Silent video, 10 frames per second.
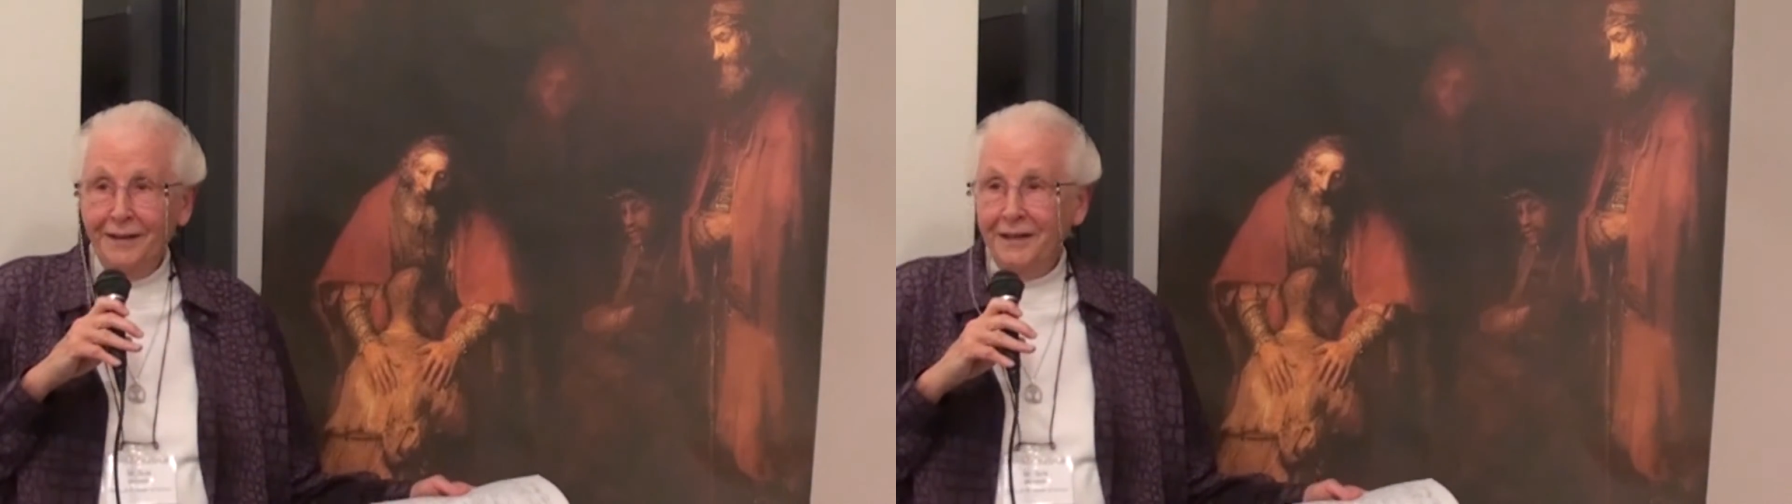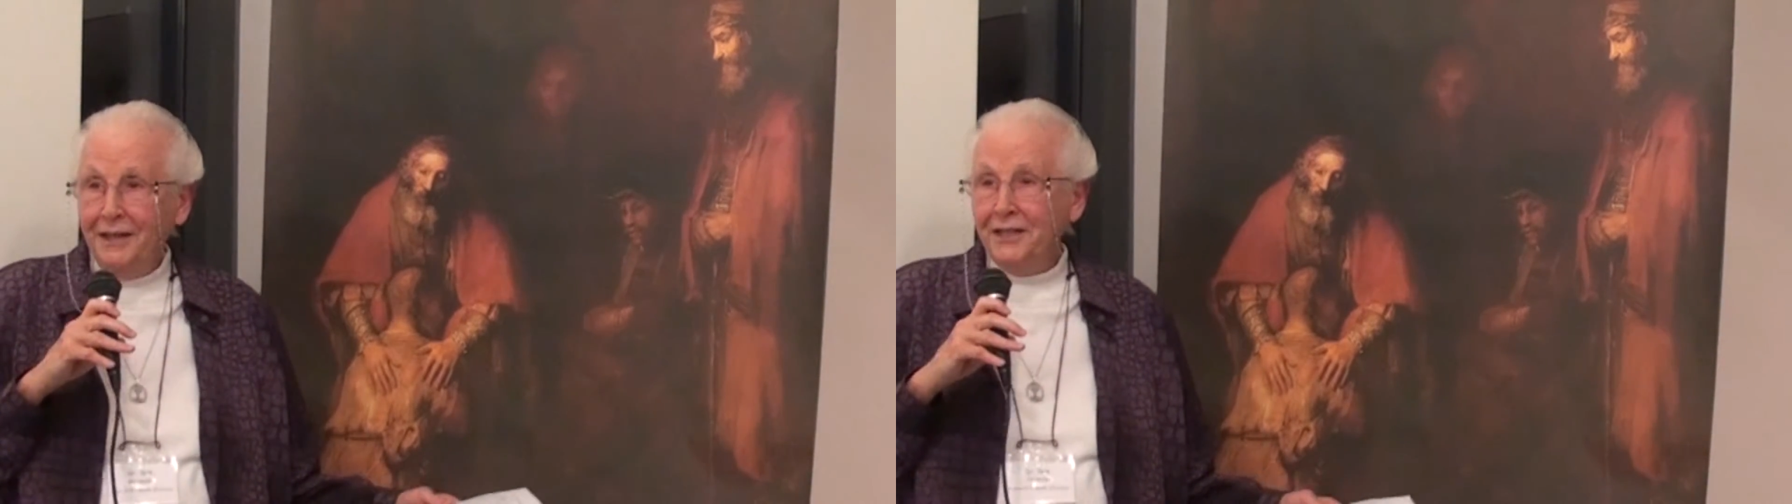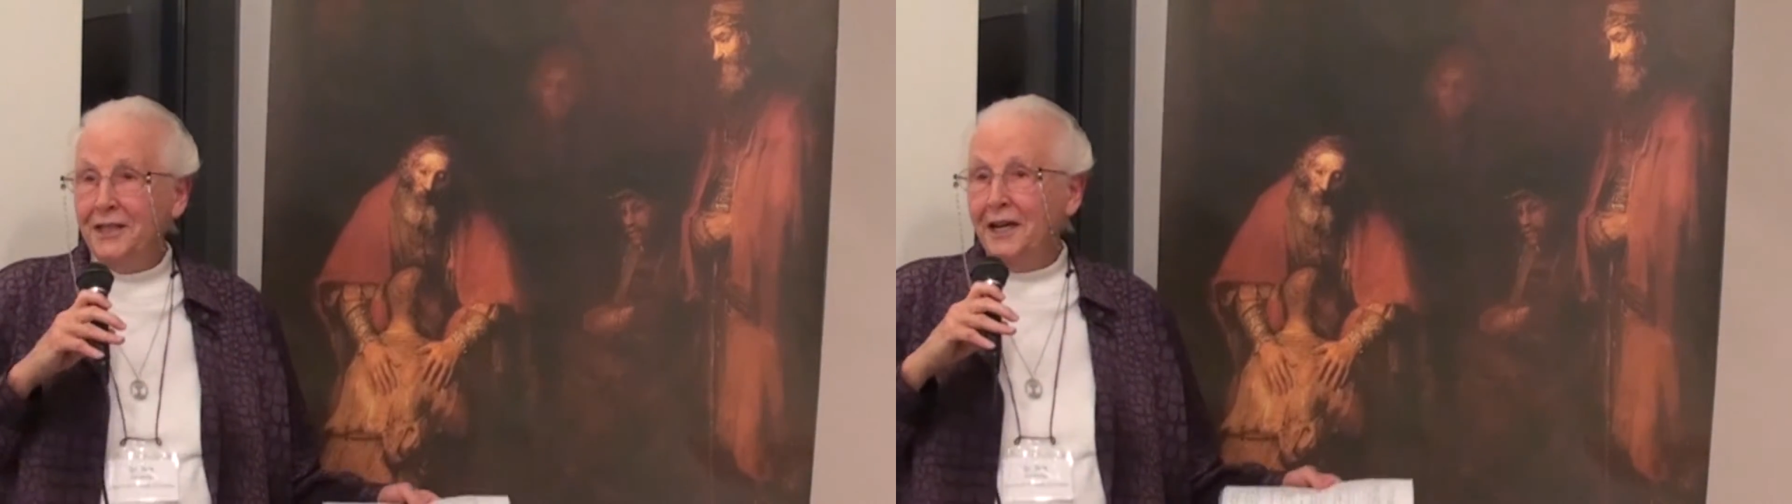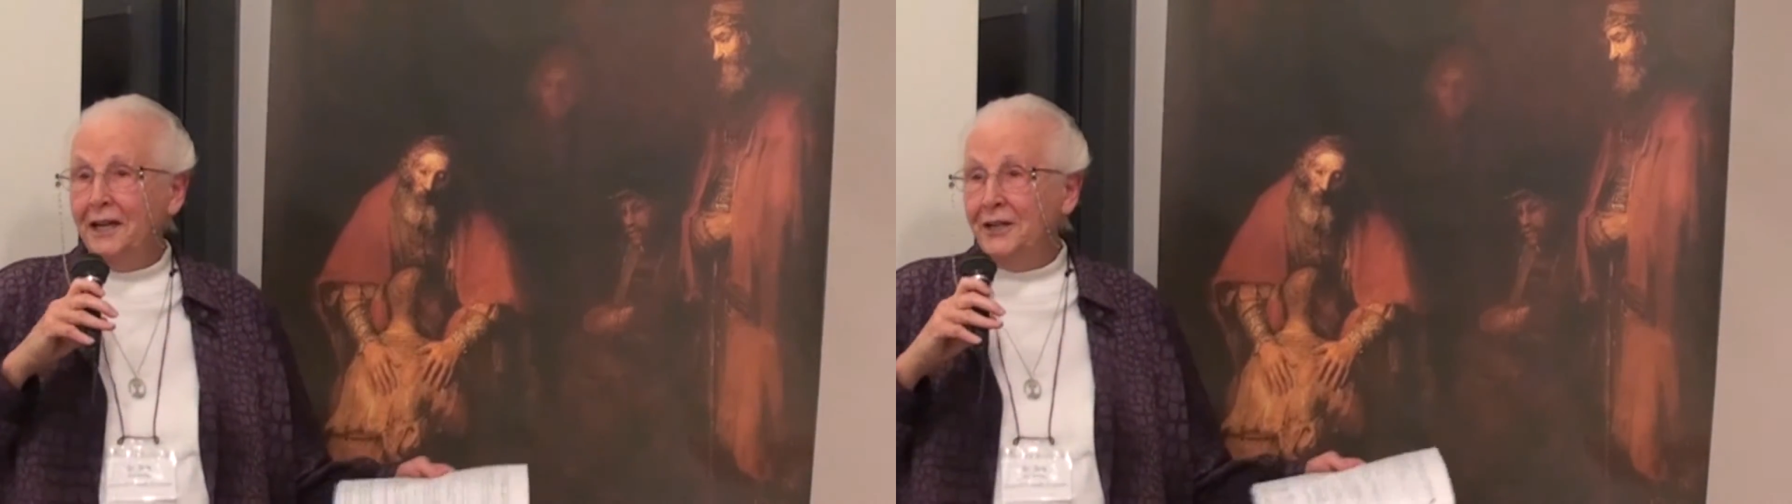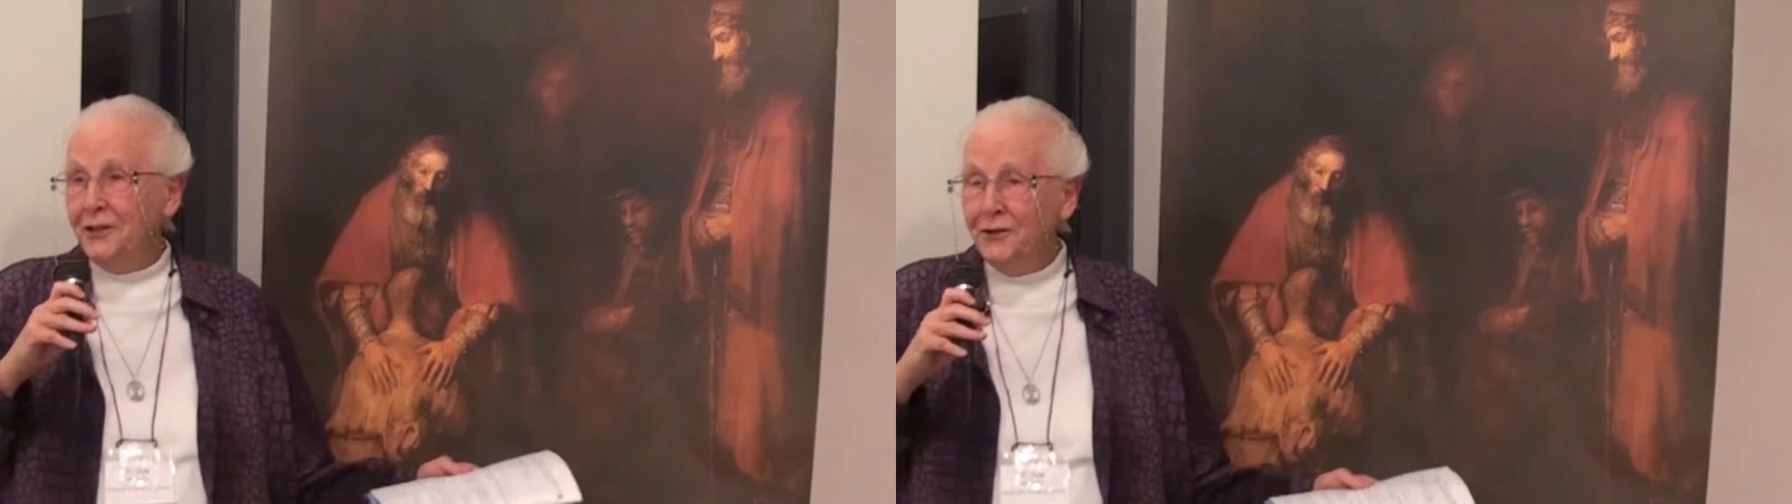The
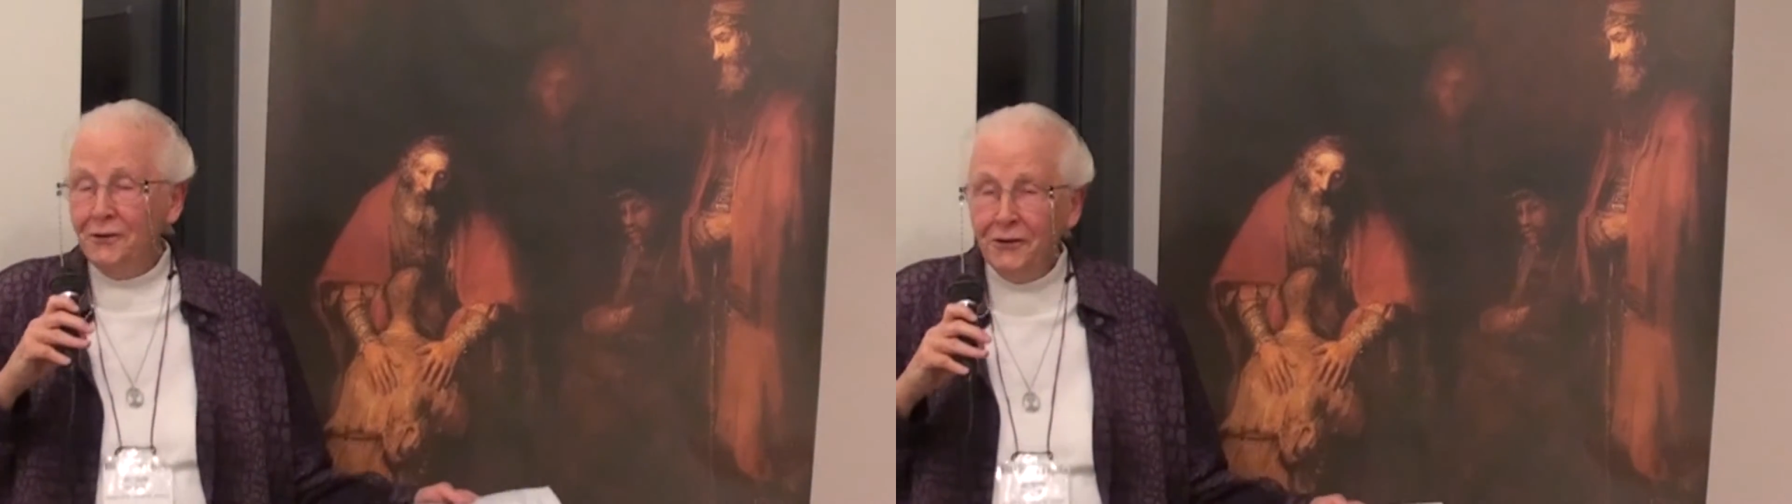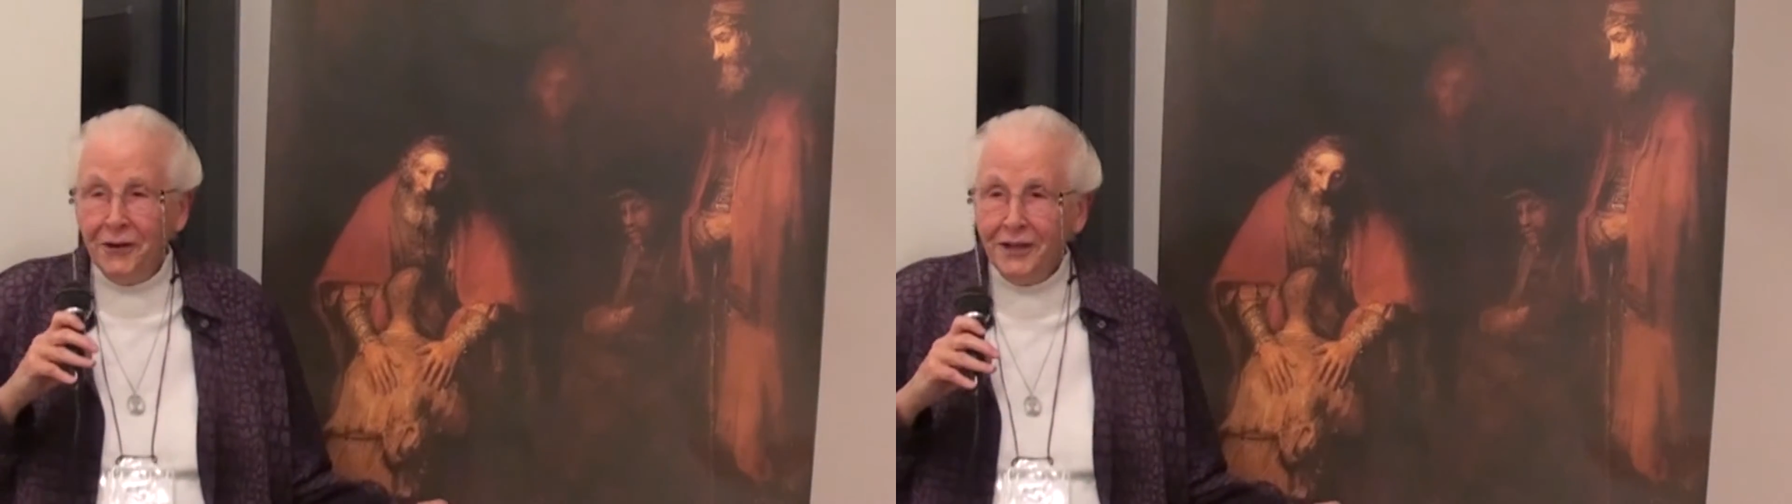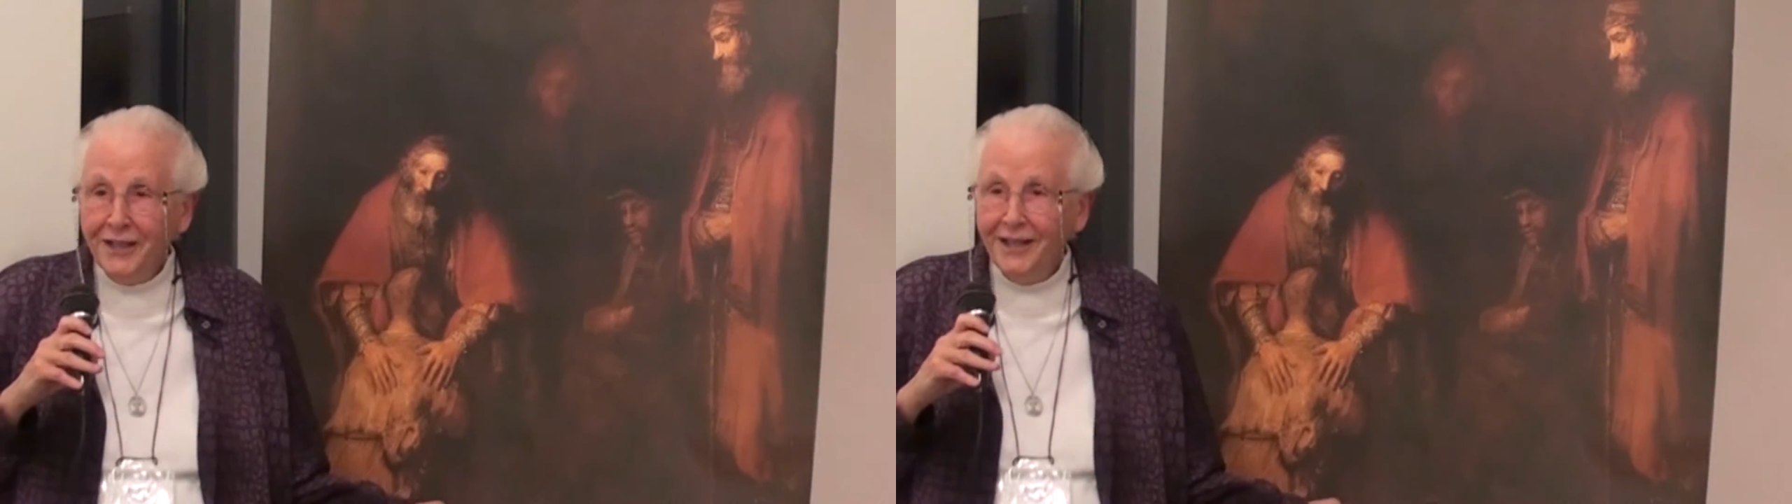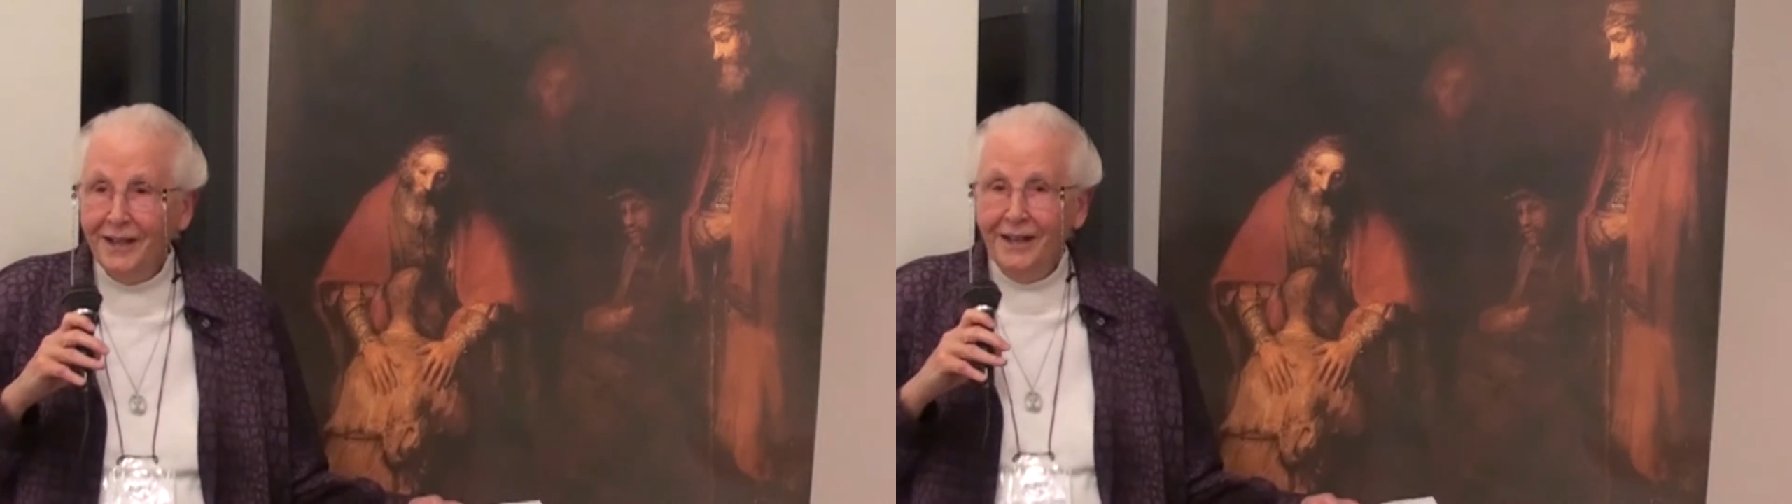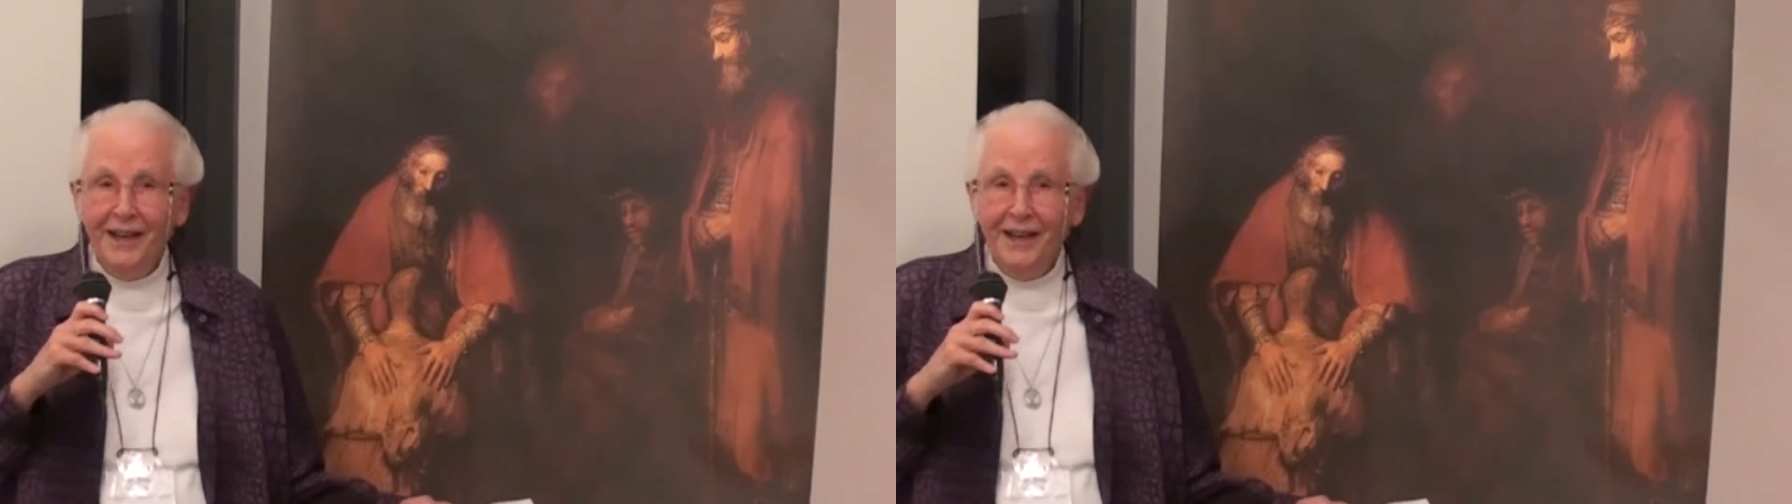estate is yours.